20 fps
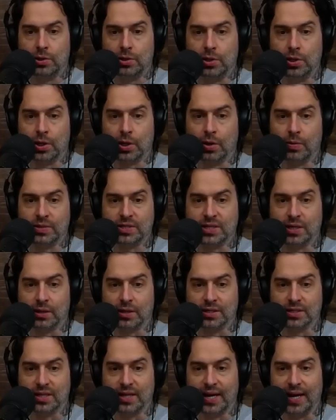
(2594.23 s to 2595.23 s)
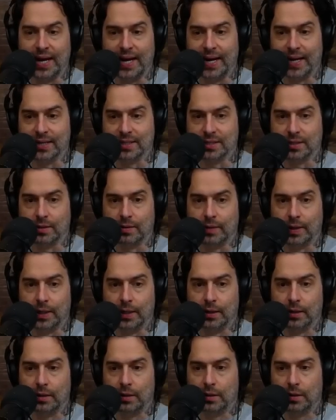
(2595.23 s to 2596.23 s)
You could always tell because of the hands, though,
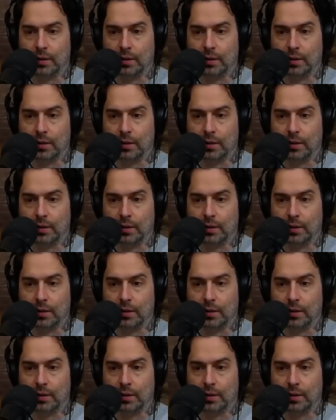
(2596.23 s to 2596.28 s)
right?